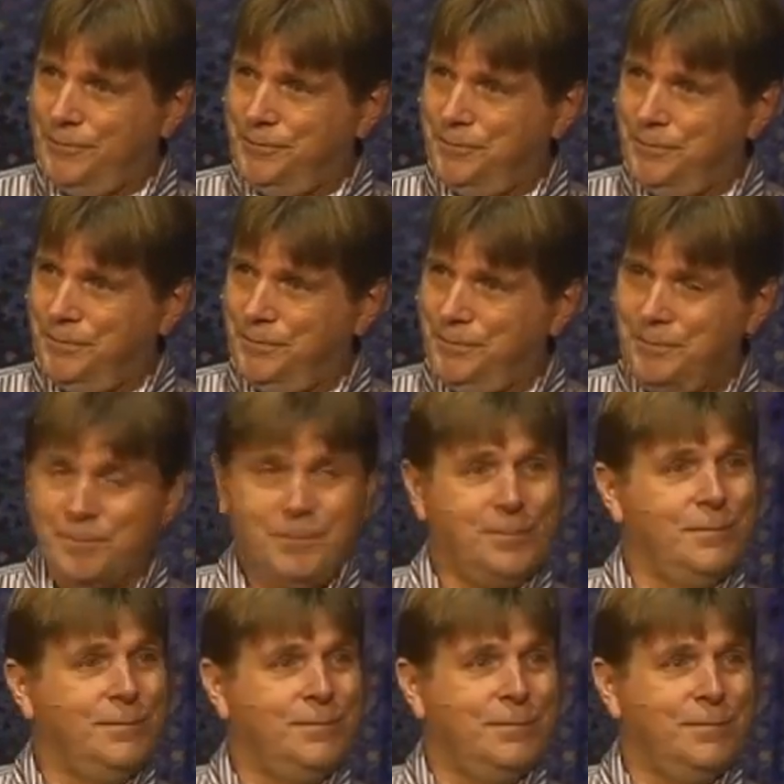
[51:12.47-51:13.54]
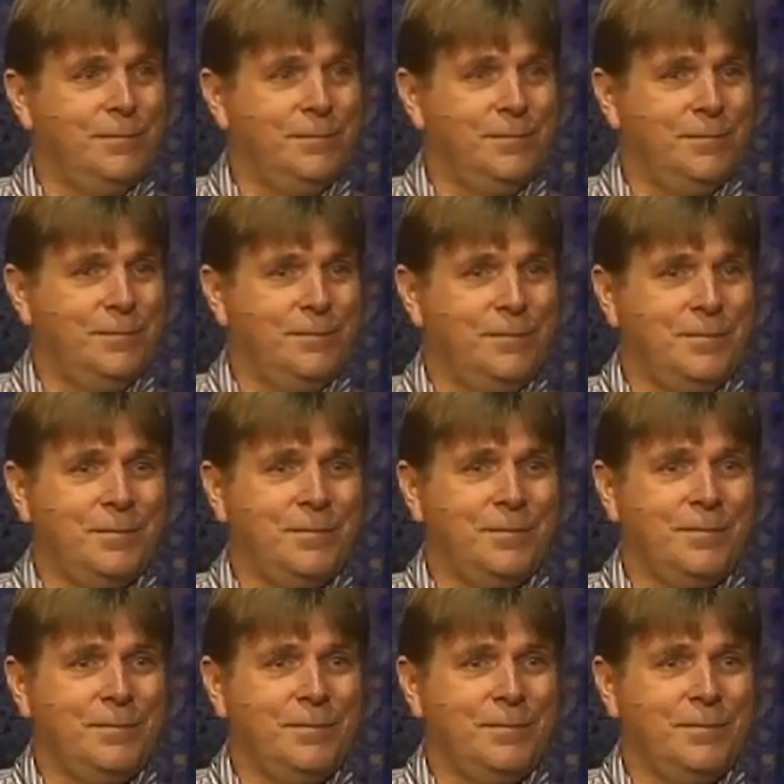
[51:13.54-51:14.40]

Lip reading: (no one is talking)